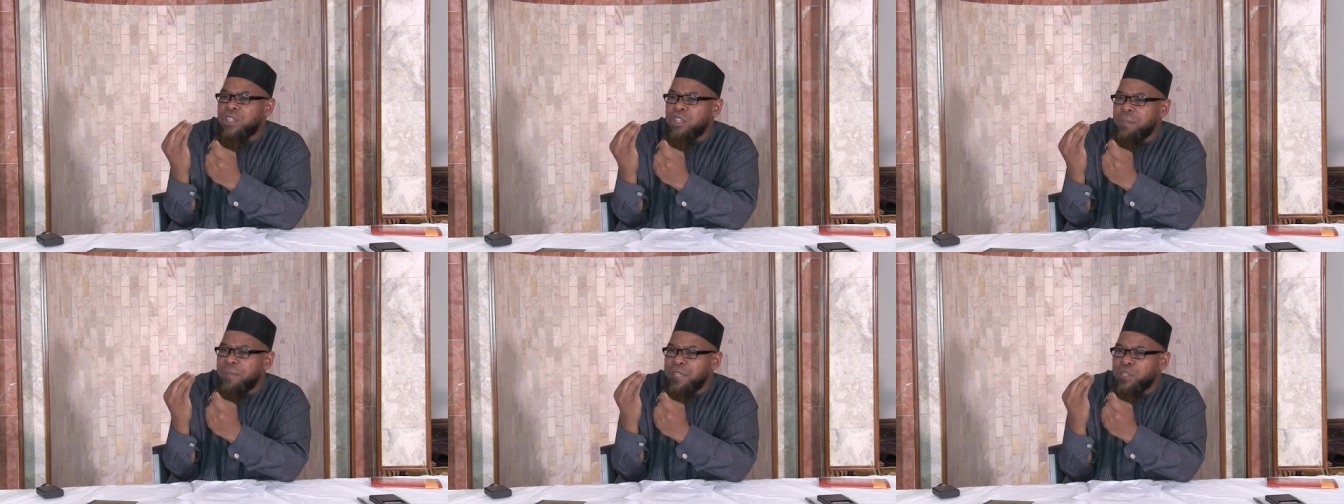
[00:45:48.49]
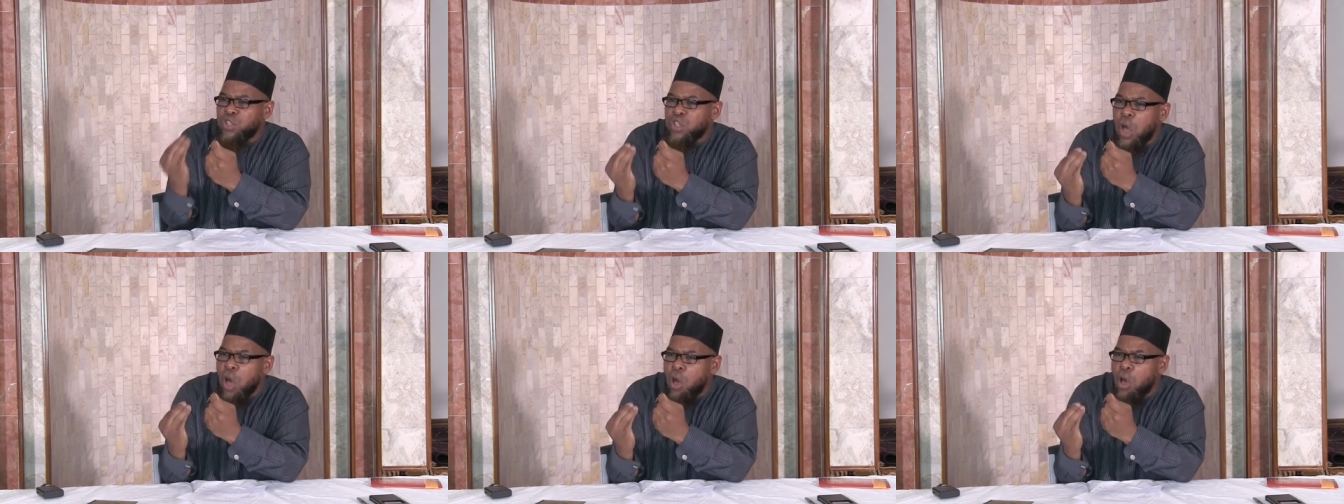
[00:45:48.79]
I should
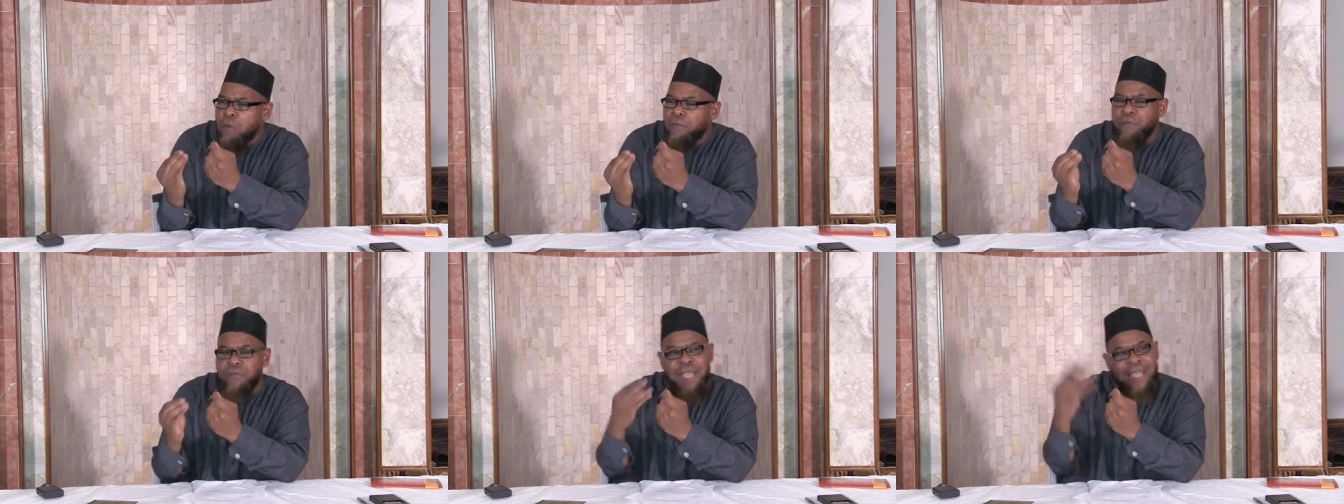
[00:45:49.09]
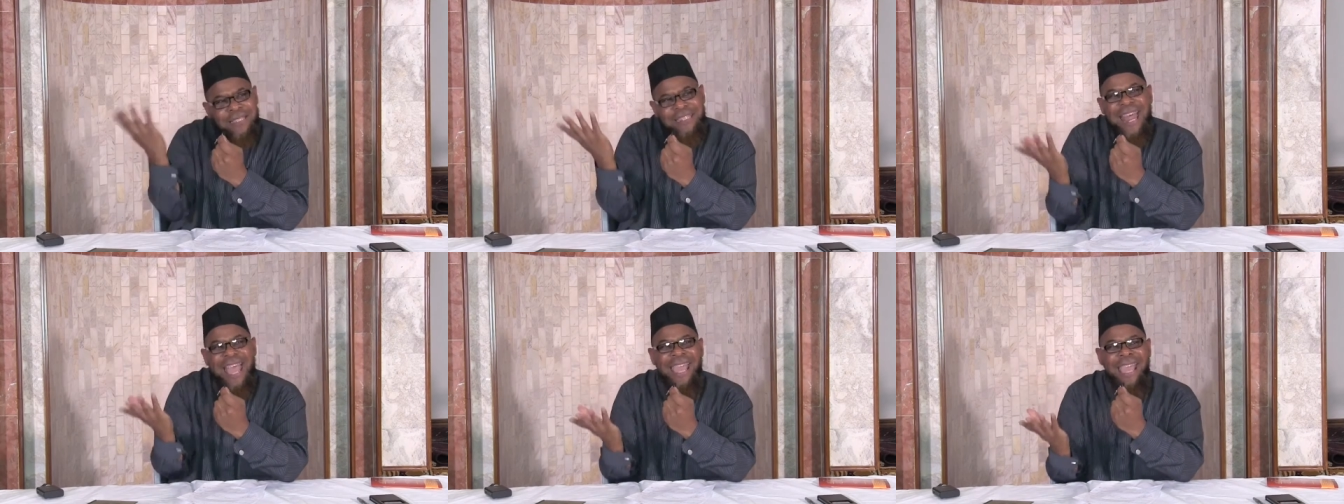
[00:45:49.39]
be soft,
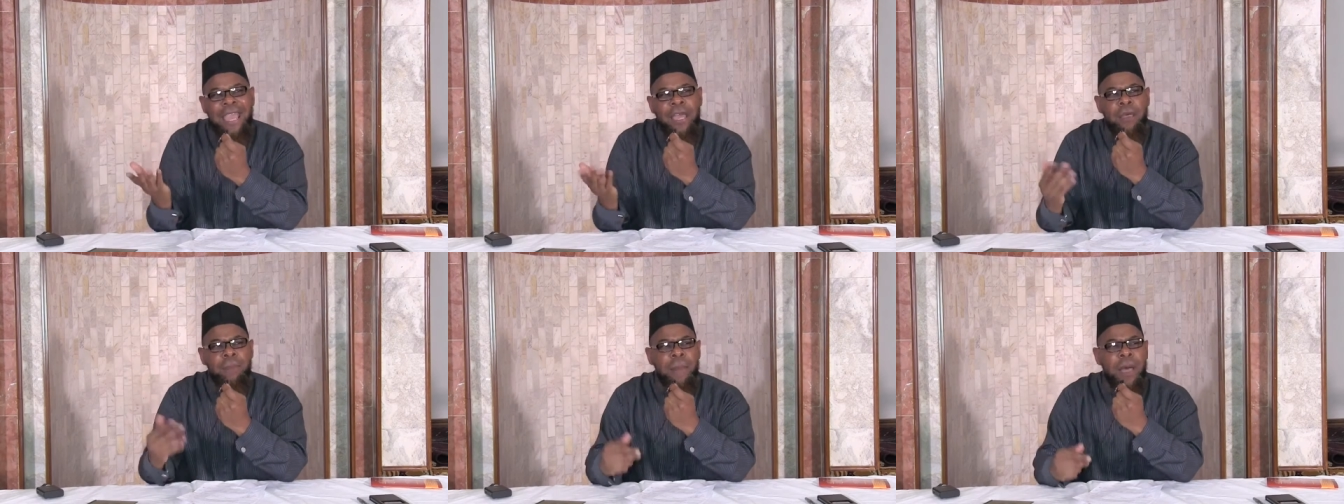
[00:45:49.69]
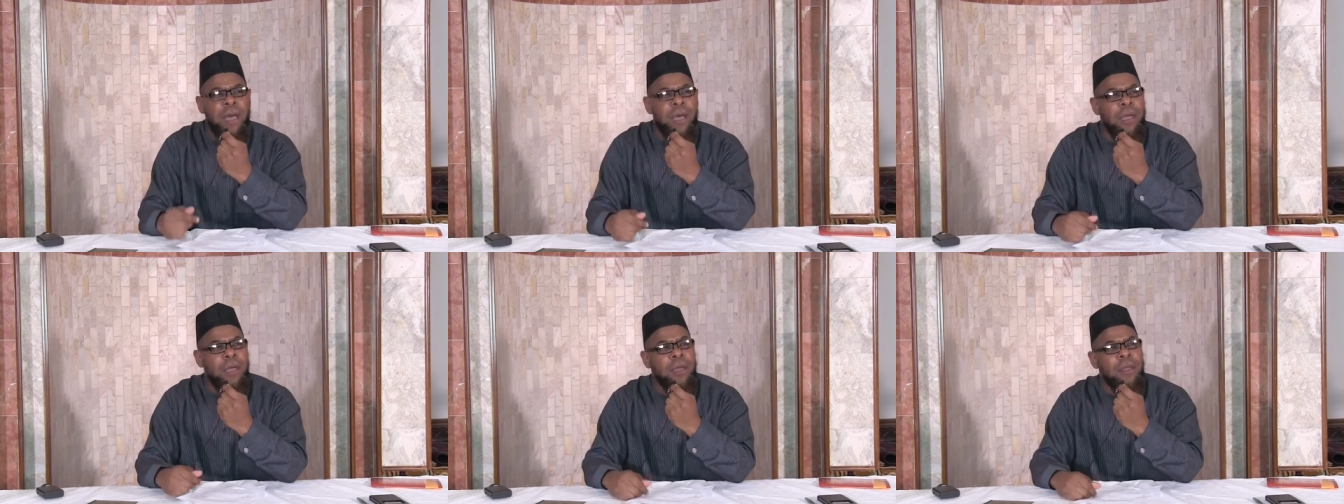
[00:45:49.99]
that's not
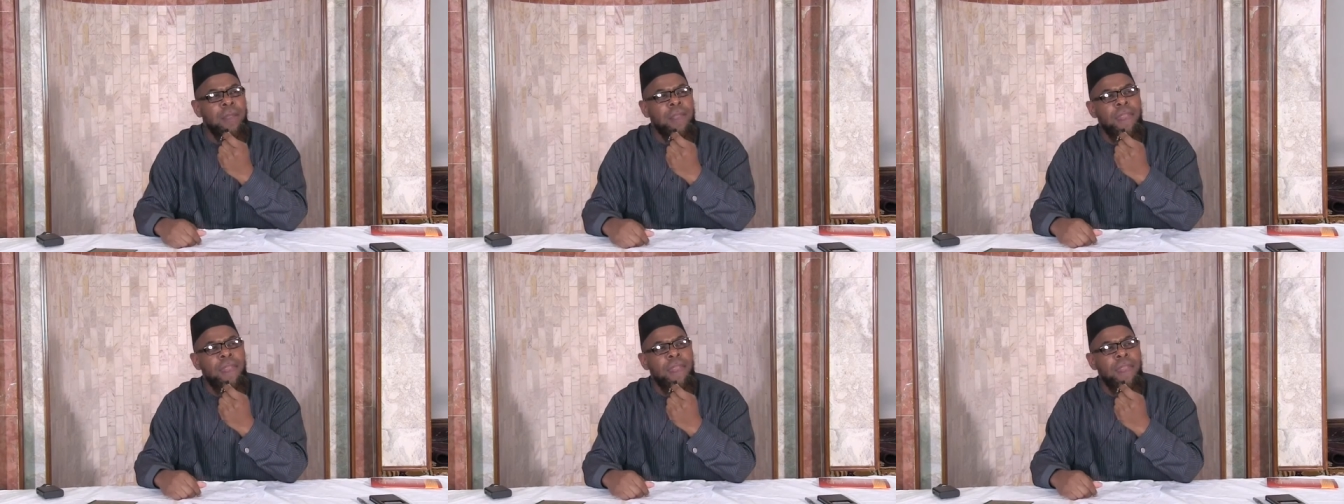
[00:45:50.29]
hikmah